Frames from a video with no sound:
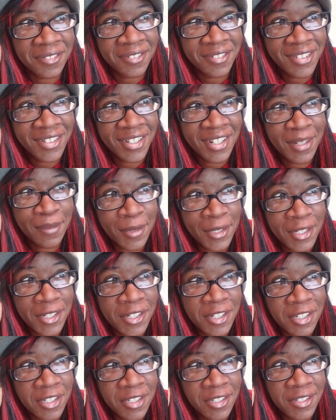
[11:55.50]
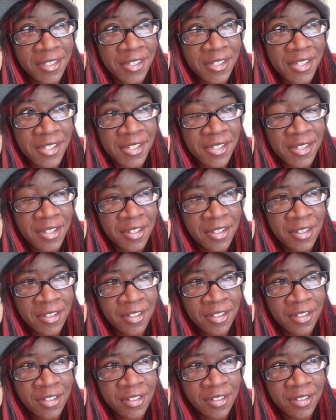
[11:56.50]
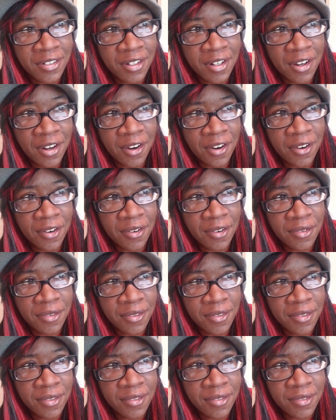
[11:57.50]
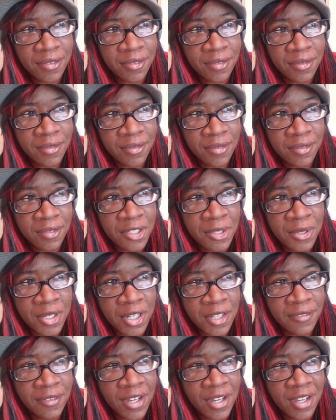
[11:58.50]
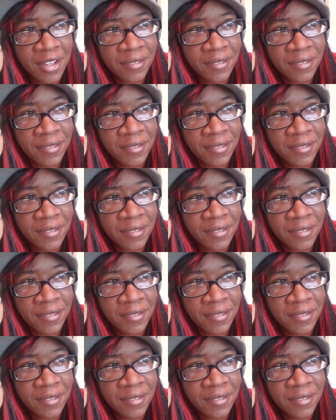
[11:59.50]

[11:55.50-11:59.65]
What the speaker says: coming to this earth 25